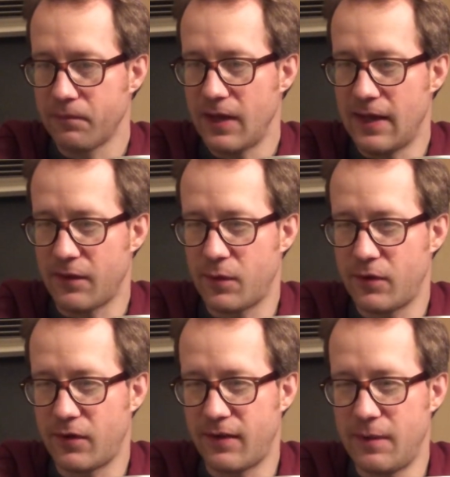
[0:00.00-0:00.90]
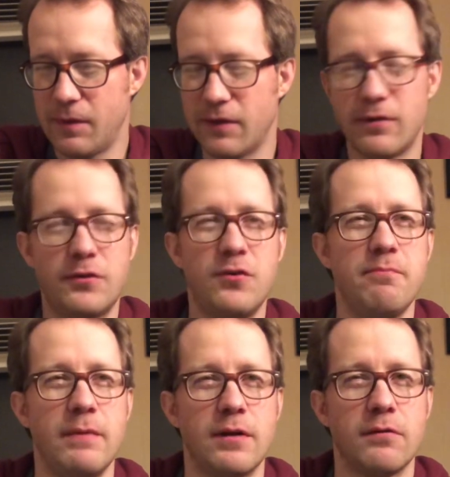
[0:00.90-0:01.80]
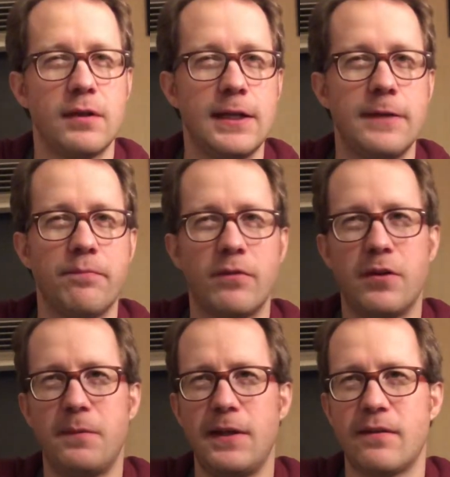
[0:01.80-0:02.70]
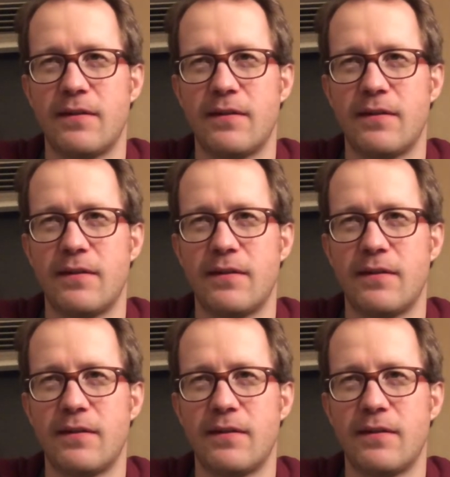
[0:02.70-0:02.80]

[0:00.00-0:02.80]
this one's just seeming a little too minerally to me. It's